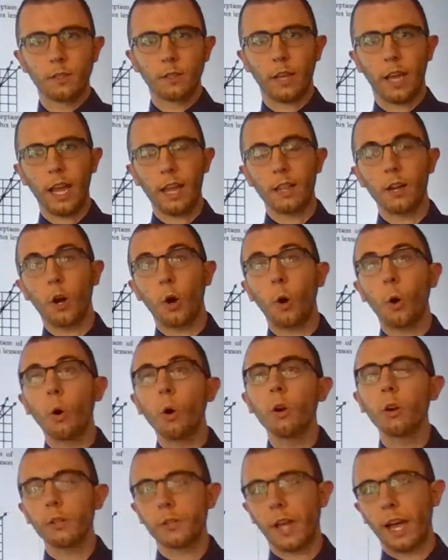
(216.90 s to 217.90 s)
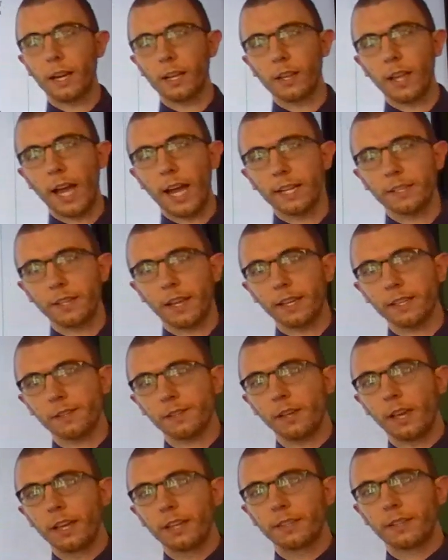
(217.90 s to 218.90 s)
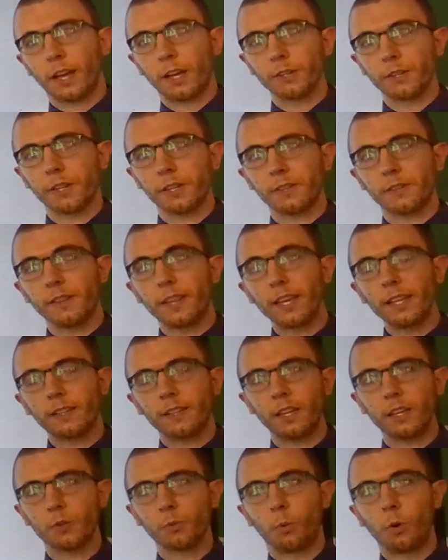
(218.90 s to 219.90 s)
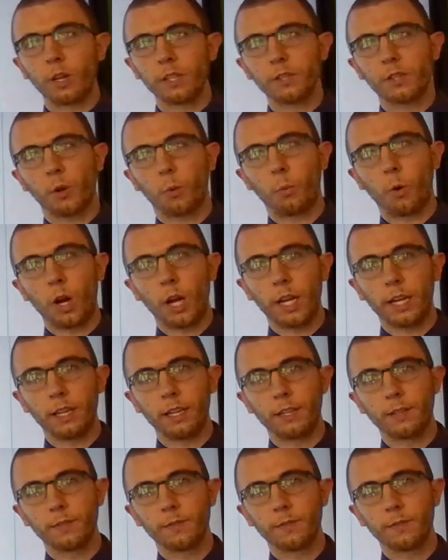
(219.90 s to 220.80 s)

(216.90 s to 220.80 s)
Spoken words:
the horizontal line test tells us this is 1-to-1.